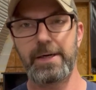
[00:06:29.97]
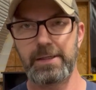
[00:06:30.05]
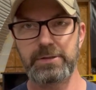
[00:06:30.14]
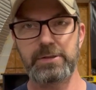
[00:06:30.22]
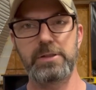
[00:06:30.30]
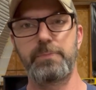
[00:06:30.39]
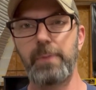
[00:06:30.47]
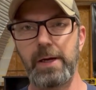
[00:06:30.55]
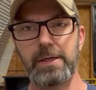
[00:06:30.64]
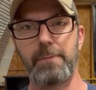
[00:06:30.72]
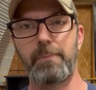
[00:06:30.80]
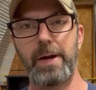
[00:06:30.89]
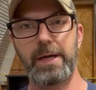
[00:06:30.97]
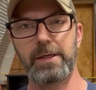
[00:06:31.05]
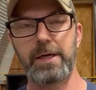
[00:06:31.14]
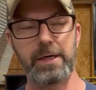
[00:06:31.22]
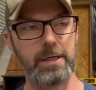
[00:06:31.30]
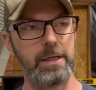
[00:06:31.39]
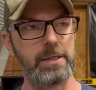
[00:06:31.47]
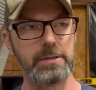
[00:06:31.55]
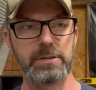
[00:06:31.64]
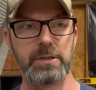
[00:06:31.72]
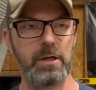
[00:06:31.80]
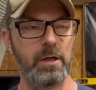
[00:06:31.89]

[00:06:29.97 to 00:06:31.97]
and it starts beating and banging like it is.